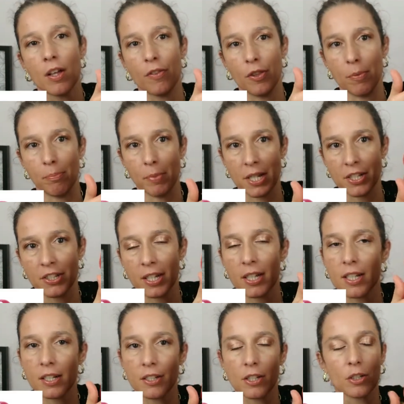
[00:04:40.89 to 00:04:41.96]
the
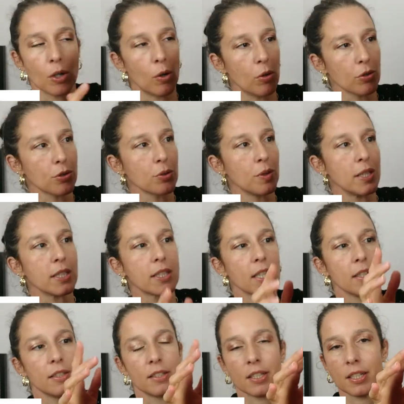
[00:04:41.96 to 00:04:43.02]
medallion also in
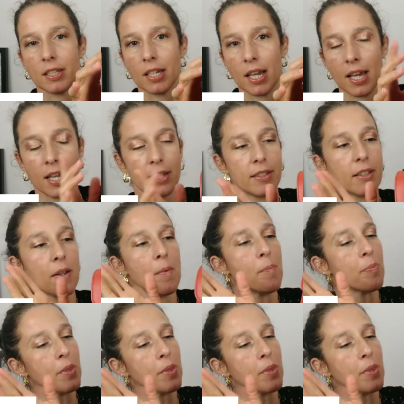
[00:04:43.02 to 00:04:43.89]
candy and